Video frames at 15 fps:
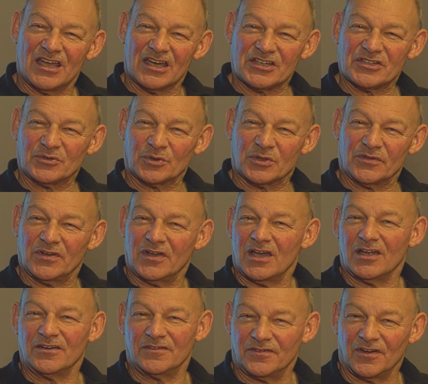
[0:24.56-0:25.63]
a sort of
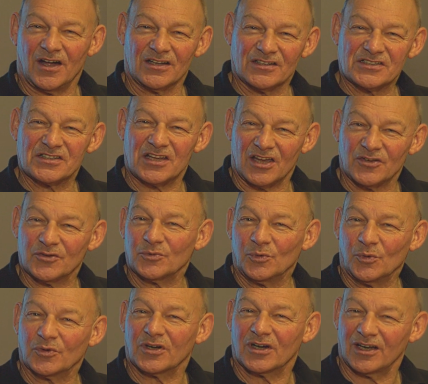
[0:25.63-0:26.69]
advanced
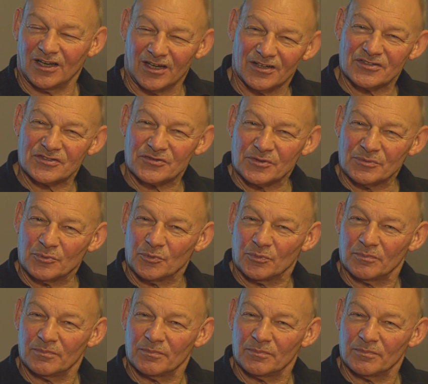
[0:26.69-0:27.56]
underwater classroom.